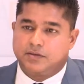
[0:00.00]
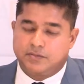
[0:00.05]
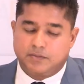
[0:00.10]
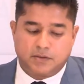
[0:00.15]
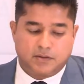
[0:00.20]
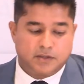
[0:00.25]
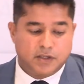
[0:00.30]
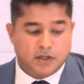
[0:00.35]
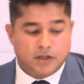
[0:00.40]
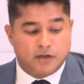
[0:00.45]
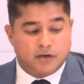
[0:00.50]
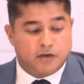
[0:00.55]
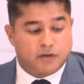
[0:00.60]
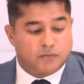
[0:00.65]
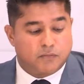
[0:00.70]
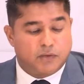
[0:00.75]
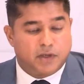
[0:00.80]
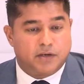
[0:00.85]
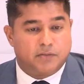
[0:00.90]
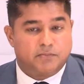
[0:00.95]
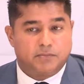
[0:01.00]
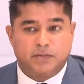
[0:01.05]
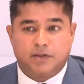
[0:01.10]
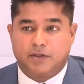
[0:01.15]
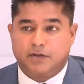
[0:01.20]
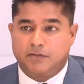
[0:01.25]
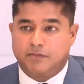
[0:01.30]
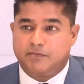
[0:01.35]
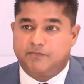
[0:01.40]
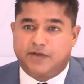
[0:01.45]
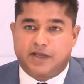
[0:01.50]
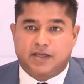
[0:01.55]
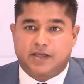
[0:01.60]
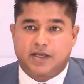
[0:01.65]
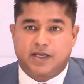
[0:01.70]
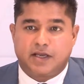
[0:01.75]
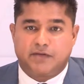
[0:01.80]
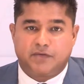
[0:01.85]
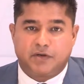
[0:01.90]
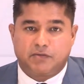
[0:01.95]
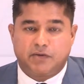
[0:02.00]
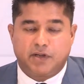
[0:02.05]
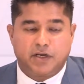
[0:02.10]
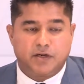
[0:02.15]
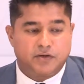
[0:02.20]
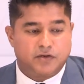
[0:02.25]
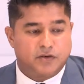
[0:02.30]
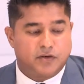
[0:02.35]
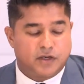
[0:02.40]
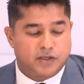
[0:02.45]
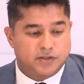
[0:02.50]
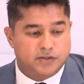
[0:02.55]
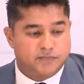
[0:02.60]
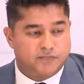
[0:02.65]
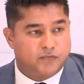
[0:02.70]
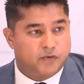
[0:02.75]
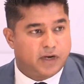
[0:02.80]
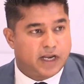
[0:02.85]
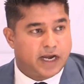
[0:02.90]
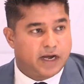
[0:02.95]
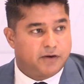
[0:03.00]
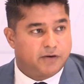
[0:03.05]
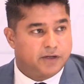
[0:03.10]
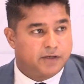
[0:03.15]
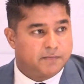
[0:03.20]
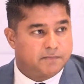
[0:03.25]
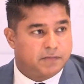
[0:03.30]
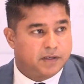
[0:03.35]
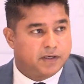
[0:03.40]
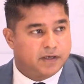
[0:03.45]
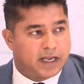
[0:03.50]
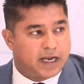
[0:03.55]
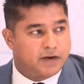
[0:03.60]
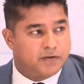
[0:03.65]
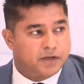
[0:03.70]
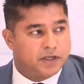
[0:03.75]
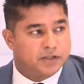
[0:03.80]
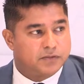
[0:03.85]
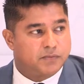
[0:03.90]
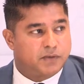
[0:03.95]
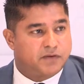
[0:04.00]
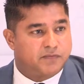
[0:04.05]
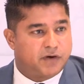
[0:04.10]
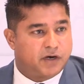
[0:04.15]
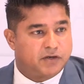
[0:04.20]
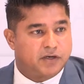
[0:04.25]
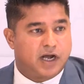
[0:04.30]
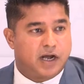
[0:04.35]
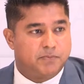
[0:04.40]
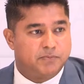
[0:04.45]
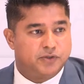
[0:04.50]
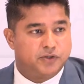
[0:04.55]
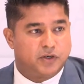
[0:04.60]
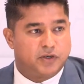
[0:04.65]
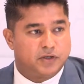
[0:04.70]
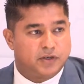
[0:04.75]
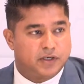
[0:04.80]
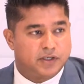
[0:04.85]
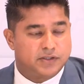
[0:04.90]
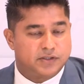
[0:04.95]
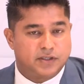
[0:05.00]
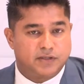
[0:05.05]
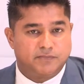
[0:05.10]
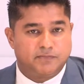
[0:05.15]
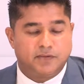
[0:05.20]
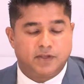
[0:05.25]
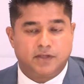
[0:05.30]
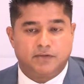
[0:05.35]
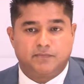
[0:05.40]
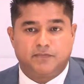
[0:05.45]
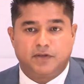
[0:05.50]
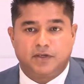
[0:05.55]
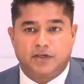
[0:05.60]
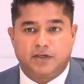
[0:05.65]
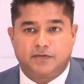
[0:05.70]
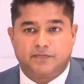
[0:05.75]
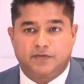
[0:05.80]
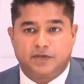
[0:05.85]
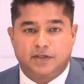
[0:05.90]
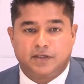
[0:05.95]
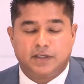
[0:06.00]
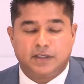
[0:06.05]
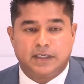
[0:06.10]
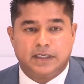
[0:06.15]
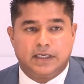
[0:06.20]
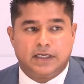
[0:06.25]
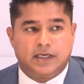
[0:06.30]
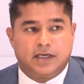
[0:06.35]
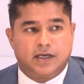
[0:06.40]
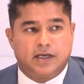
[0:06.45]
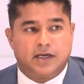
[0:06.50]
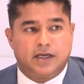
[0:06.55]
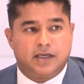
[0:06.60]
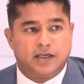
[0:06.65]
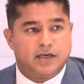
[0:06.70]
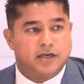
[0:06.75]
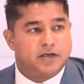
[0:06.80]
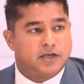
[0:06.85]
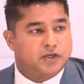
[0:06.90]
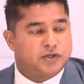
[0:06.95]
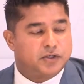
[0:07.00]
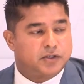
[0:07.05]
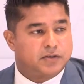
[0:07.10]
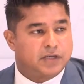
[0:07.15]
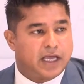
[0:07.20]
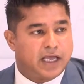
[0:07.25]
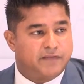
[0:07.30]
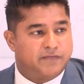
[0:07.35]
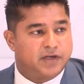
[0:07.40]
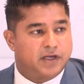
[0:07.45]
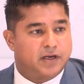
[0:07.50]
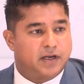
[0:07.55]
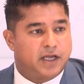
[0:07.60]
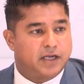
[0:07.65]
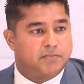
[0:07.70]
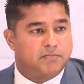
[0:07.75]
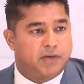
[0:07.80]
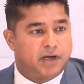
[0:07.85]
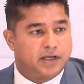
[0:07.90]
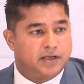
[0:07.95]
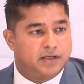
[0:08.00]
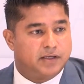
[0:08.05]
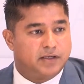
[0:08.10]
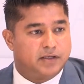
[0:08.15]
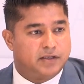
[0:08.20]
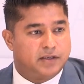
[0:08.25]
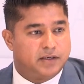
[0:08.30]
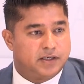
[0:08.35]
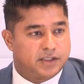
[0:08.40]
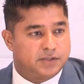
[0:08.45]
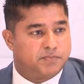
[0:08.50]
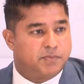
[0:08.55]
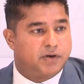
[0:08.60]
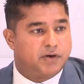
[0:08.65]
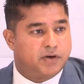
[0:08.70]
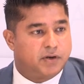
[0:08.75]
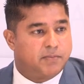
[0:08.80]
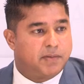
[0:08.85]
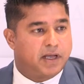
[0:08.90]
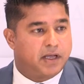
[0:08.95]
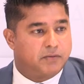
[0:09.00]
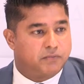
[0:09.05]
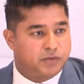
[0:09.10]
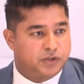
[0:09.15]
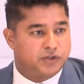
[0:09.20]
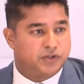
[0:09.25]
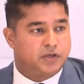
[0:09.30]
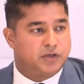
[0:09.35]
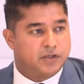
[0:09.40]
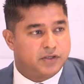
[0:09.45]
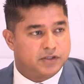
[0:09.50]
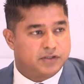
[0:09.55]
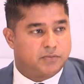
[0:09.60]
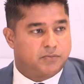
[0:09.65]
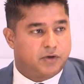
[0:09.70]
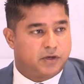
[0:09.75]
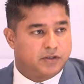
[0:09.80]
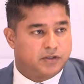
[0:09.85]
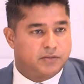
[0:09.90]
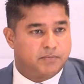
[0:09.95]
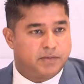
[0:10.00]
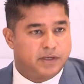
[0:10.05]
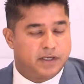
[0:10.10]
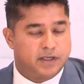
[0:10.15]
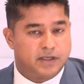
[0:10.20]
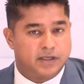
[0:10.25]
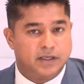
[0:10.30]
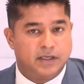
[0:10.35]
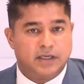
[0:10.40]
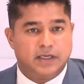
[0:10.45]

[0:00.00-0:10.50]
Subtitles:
does. Venki gave a great introduction for Larry, but Larry is one of our top journalists in Philadelphia. In addition to having a like-minded spirit about what journalism ought to be,